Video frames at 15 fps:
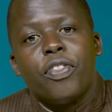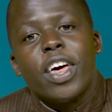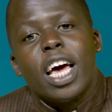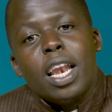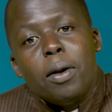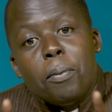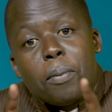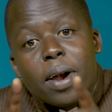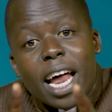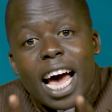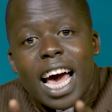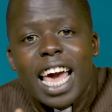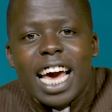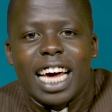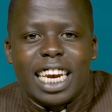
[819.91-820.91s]
Then
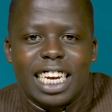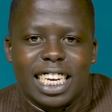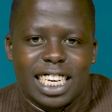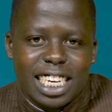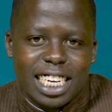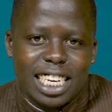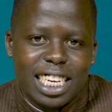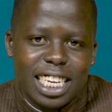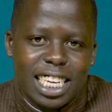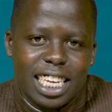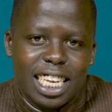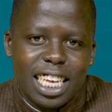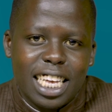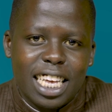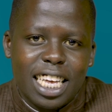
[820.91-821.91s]
Brian. Mm
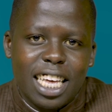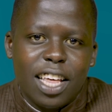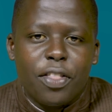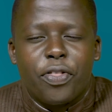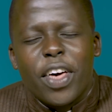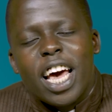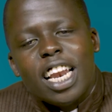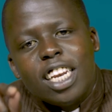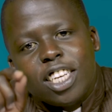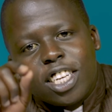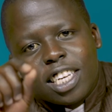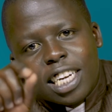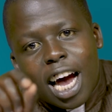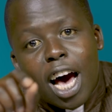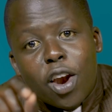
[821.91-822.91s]
-hmm. Then
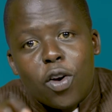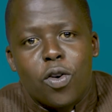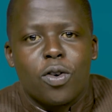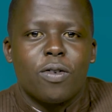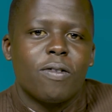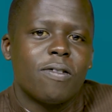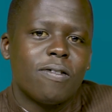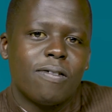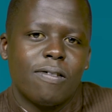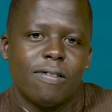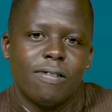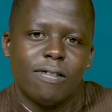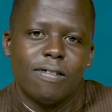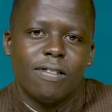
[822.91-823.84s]
Sharon. Mm.